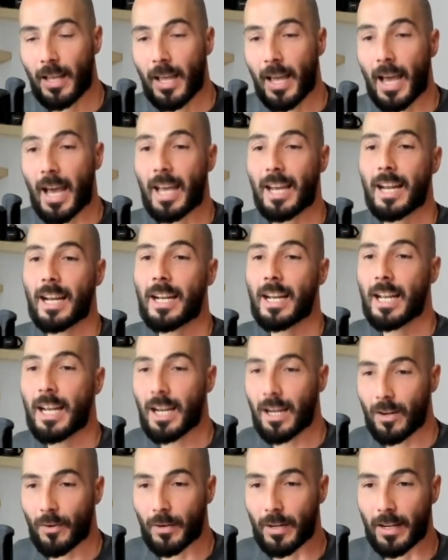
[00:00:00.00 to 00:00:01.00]
and
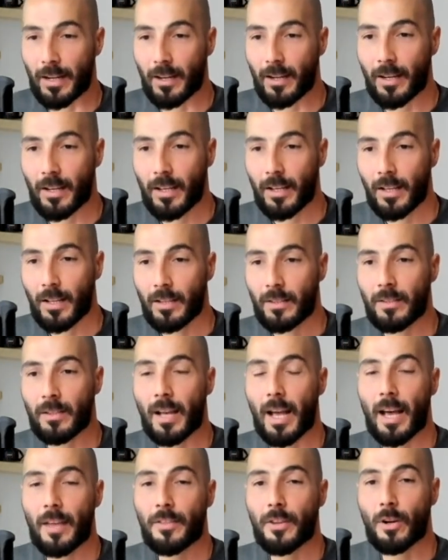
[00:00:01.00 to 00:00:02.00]
adhering to
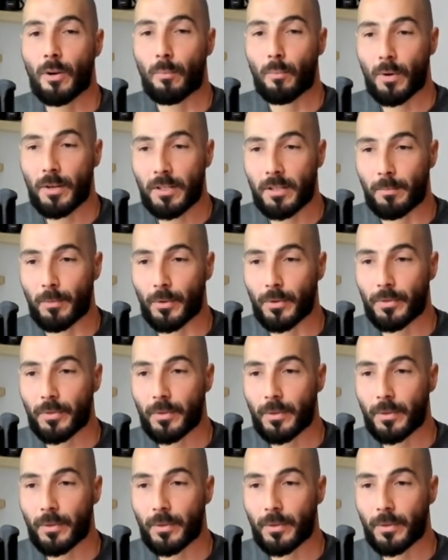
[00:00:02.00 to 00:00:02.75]
ethical principles,